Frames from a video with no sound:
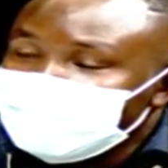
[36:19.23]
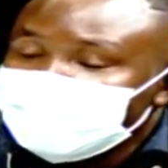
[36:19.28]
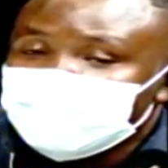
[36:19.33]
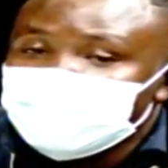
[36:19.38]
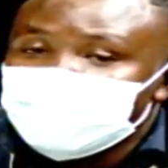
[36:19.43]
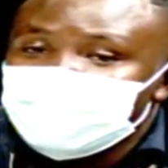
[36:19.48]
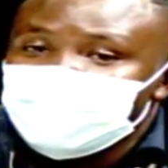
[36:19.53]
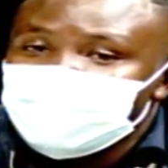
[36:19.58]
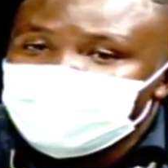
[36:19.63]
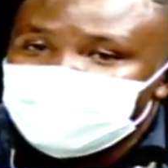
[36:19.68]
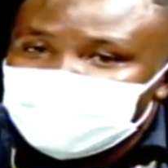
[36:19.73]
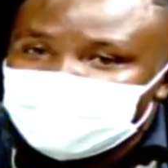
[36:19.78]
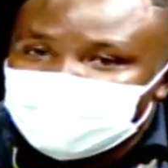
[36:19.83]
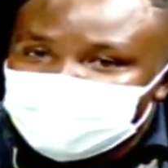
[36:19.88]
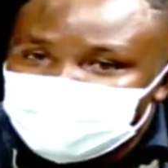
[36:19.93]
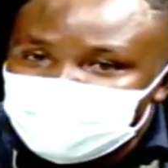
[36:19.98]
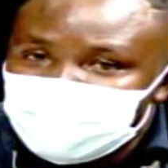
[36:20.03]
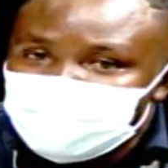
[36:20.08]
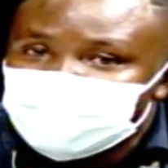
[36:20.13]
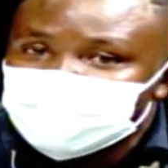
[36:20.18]
Then we
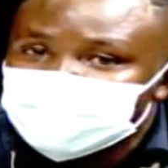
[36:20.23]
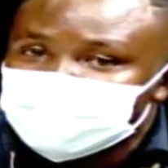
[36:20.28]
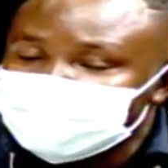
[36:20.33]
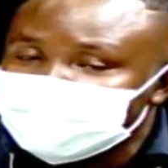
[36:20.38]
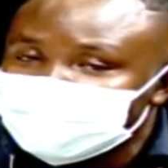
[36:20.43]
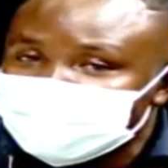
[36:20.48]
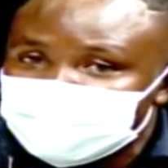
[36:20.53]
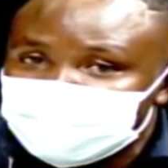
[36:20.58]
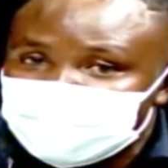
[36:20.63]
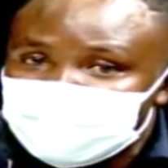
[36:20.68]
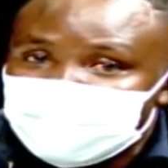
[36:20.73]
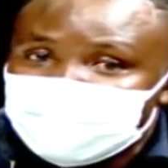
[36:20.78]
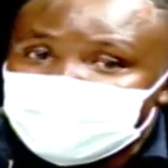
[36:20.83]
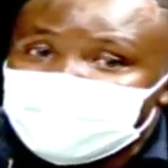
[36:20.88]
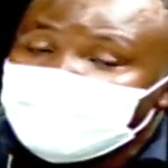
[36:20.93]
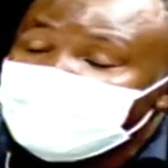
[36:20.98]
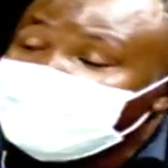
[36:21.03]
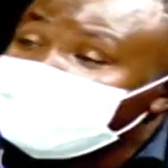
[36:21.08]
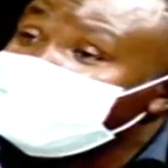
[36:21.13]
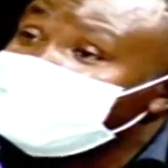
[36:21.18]
have people seated there,
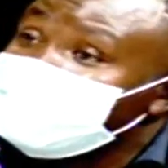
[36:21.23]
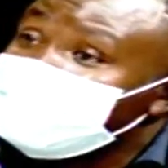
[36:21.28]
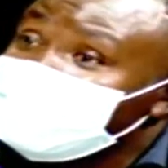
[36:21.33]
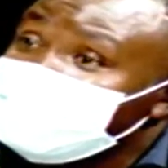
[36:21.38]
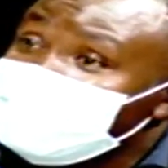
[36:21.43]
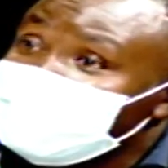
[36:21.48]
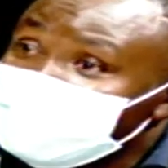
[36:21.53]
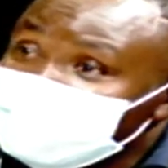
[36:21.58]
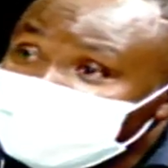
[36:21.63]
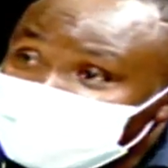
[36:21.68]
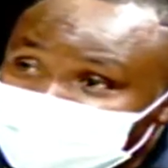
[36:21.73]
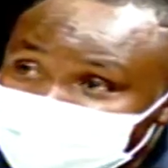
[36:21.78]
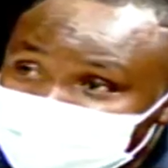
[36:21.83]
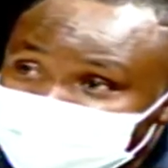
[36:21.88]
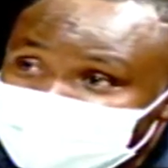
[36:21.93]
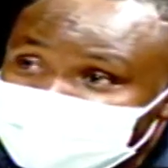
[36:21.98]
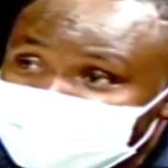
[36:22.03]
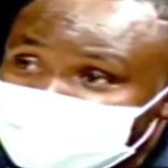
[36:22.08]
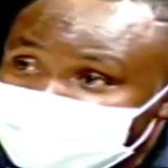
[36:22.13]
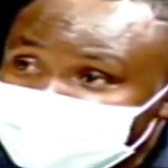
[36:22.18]
and
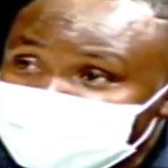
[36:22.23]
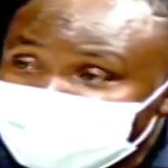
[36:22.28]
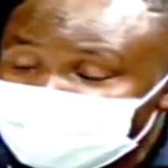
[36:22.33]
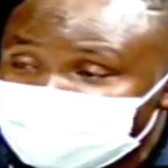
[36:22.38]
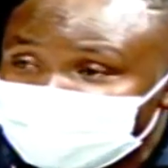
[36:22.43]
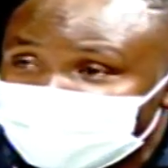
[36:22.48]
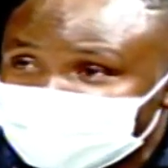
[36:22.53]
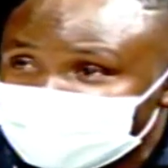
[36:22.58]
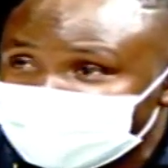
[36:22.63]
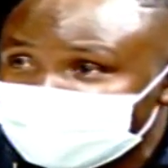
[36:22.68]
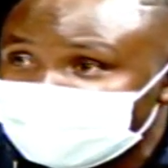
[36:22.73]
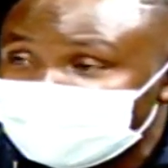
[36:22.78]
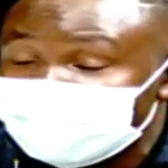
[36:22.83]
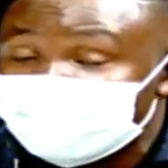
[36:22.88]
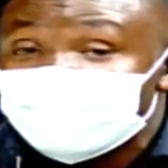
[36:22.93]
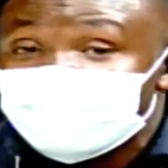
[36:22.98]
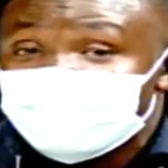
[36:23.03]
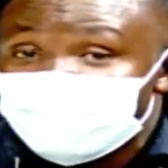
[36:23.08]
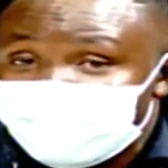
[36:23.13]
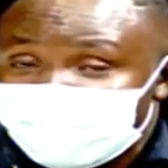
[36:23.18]
indeed, I need to mention
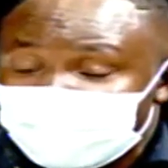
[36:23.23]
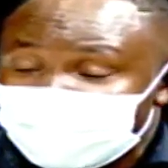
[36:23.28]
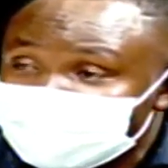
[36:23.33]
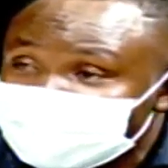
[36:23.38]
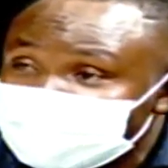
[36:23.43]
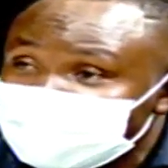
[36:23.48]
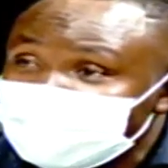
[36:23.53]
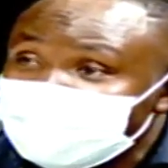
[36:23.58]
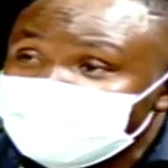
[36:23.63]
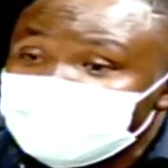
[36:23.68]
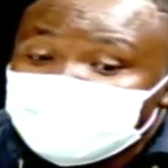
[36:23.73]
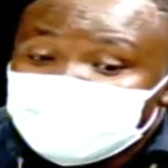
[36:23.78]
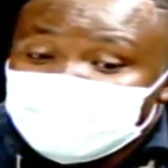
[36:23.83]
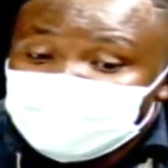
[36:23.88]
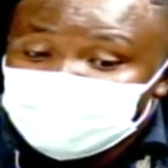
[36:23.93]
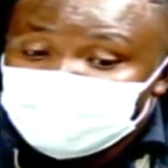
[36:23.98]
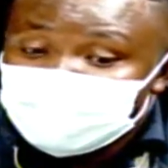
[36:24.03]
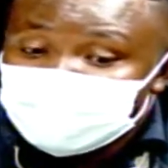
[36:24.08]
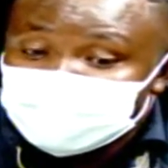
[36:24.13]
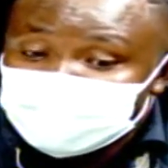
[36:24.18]
that the ministry
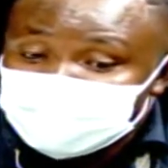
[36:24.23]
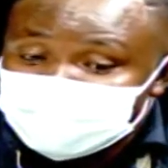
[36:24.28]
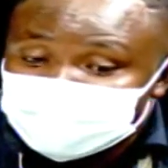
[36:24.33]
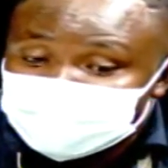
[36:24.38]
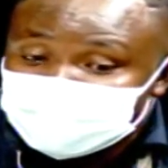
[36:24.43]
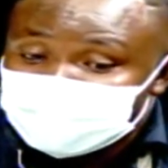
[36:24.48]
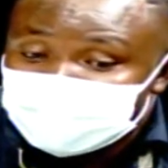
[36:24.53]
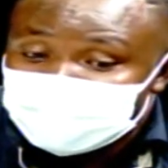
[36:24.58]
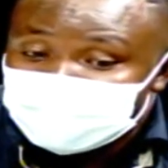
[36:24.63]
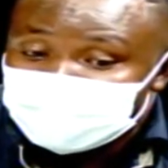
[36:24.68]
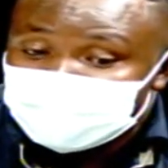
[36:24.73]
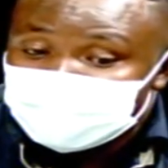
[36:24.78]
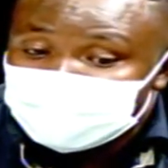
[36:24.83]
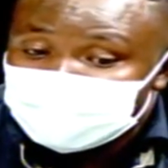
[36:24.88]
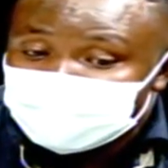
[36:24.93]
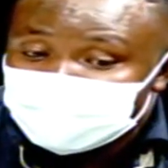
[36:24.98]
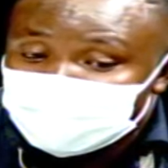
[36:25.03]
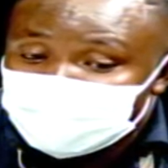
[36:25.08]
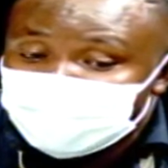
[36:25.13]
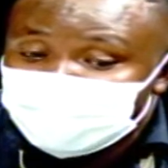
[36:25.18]
during this
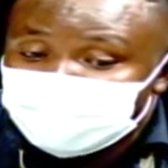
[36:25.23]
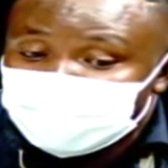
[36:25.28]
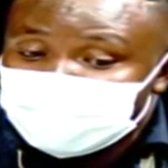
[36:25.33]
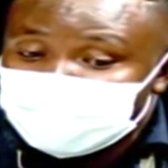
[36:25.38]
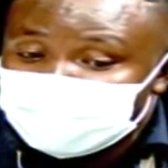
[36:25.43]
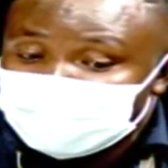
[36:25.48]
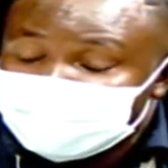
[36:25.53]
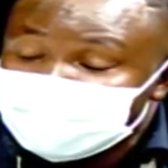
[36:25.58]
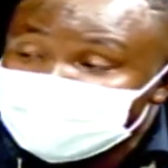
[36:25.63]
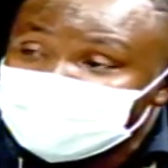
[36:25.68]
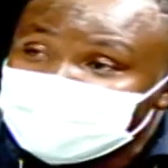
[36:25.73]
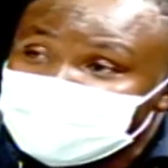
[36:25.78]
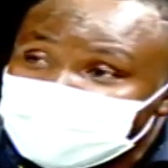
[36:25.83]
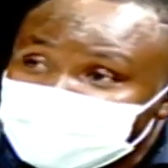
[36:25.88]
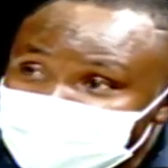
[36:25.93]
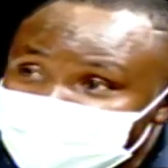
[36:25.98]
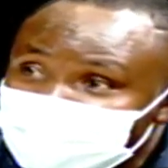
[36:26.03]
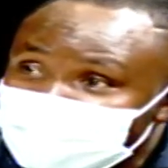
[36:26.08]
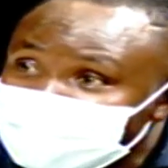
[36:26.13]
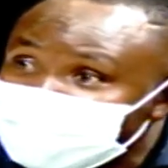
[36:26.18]
uh, COVID 19, they
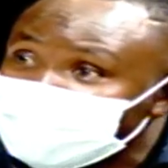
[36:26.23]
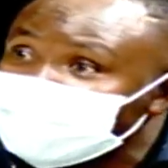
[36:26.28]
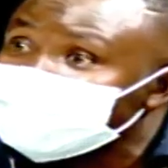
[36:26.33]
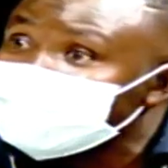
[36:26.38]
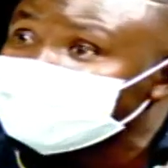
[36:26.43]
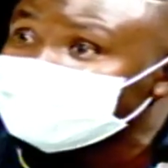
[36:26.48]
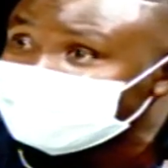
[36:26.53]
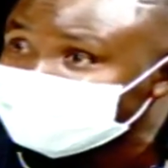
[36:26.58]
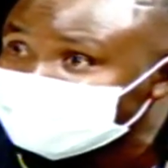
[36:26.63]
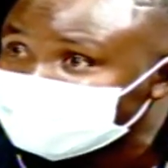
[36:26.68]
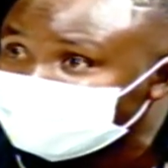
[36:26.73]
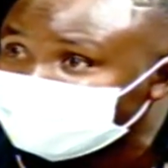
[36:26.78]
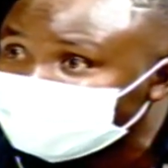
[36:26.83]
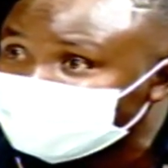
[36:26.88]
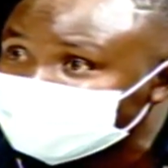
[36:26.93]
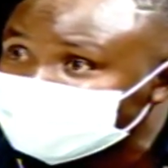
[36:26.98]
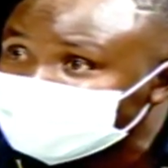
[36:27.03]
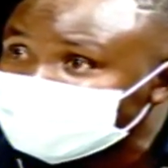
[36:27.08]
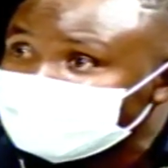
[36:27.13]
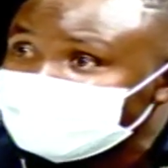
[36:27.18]
came up with a task
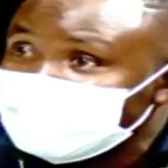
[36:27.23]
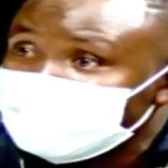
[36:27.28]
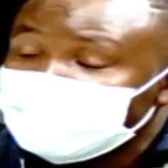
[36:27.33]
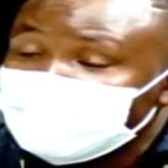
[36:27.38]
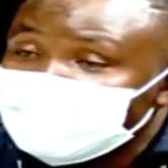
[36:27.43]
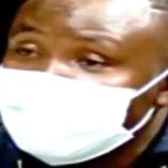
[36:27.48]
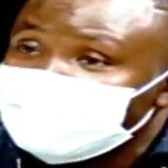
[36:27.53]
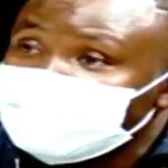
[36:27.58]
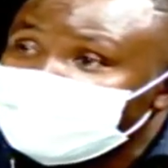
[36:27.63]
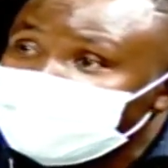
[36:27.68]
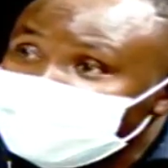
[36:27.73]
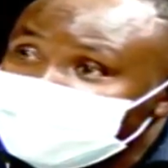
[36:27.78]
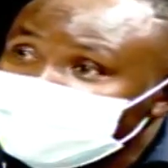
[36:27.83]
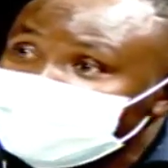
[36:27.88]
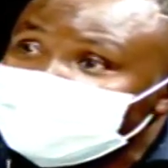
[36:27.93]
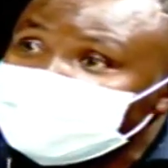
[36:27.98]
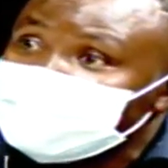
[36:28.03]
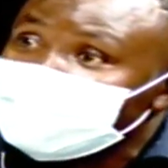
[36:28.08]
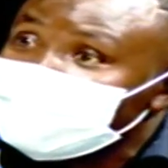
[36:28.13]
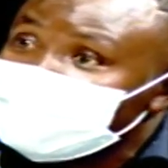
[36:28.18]
force on
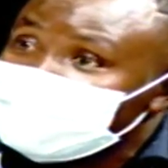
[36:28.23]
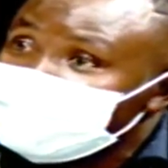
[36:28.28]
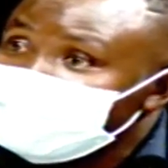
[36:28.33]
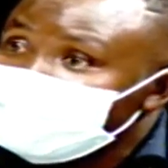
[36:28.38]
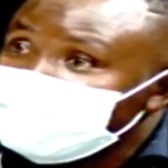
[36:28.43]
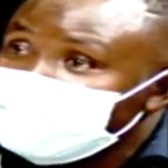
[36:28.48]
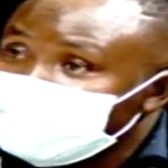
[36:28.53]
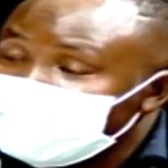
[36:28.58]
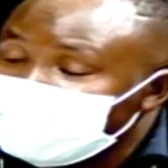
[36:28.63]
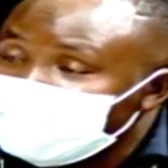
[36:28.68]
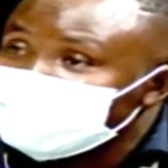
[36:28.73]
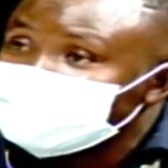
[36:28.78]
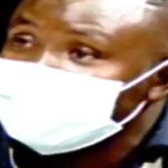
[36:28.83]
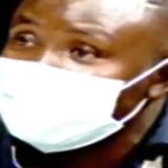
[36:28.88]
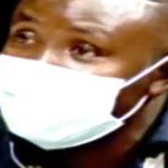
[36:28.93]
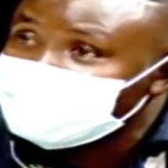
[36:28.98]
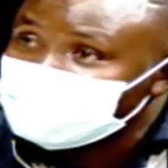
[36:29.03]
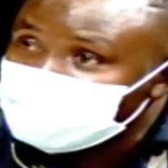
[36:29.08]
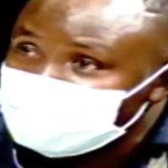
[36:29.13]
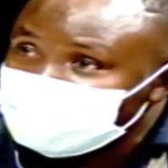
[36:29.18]
HR,
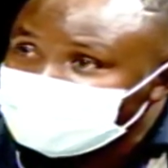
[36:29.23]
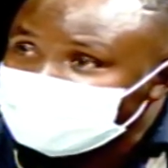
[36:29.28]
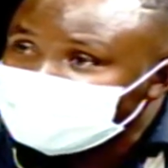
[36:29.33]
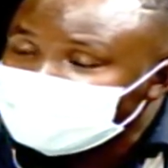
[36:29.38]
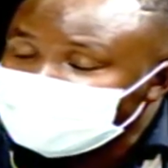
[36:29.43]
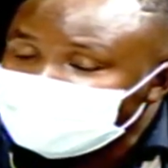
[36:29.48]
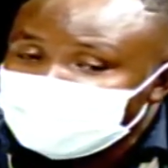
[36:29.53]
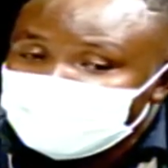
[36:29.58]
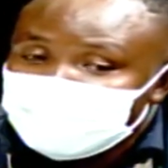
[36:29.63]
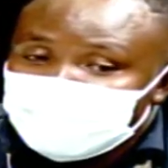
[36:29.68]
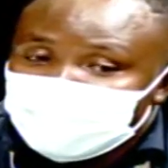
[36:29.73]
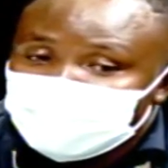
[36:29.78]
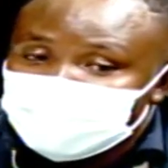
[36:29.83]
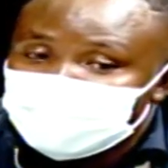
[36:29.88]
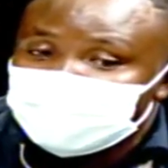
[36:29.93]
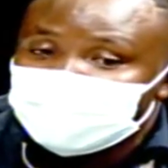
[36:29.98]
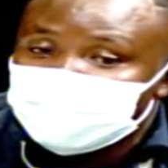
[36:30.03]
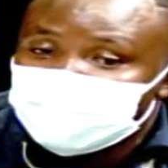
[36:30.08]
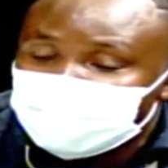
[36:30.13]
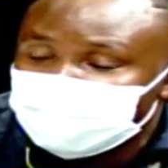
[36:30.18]
HR committee
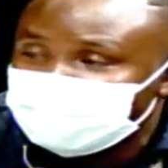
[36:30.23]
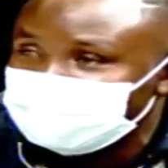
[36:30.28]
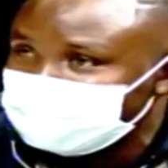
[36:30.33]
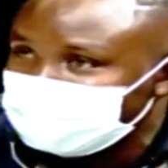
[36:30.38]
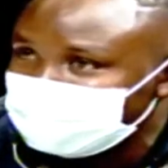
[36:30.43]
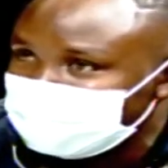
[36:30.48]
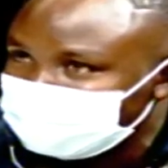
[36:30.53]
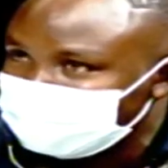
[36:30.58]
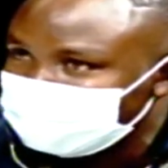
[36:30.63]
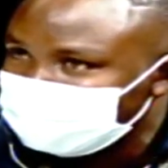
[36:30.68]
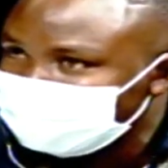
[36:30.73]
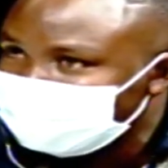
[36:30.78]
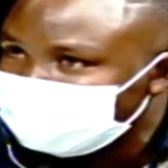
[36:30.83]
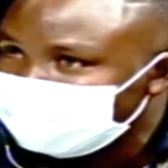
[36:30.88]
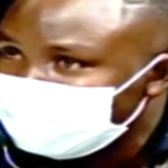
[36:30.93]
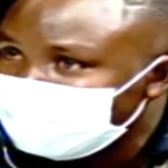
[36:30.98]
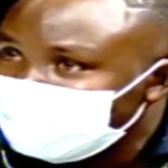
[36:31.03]
on COVID 19.